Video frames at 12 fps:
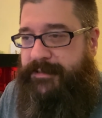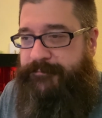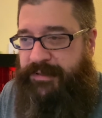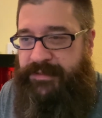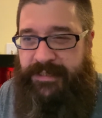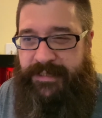
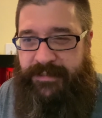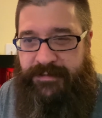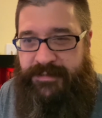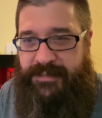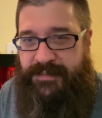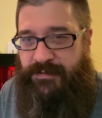but really
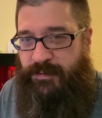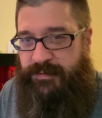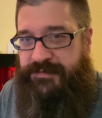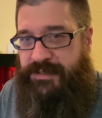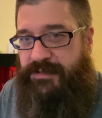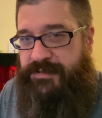there's this group
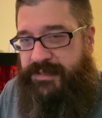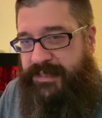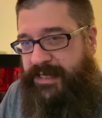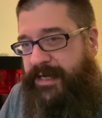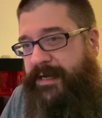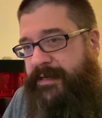of children
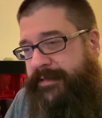there,